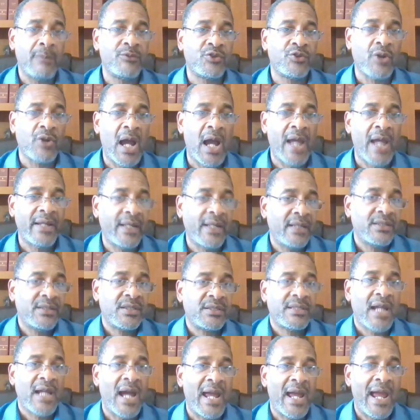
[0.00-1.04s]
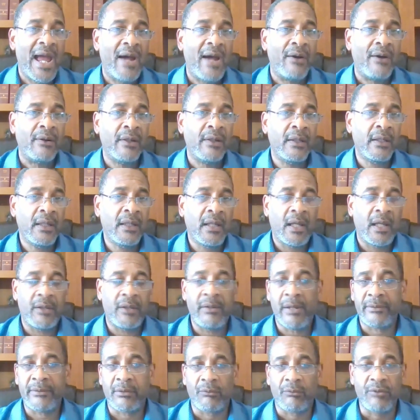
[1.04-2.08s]
dry and they just die out. And
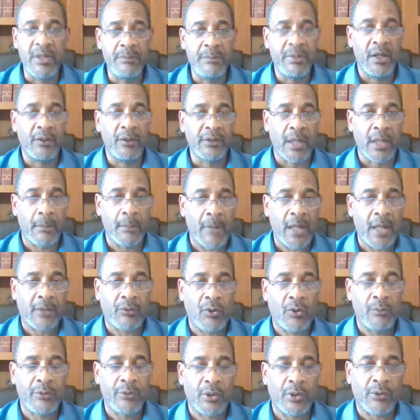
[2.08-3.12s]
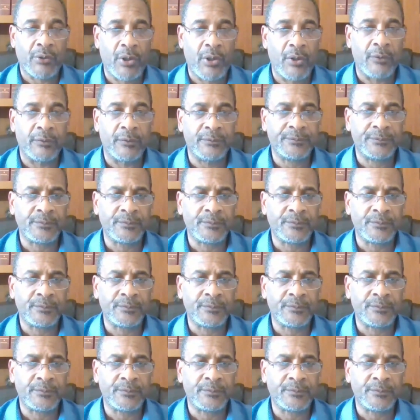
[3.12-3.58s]
you have to rebuild that microbial growth.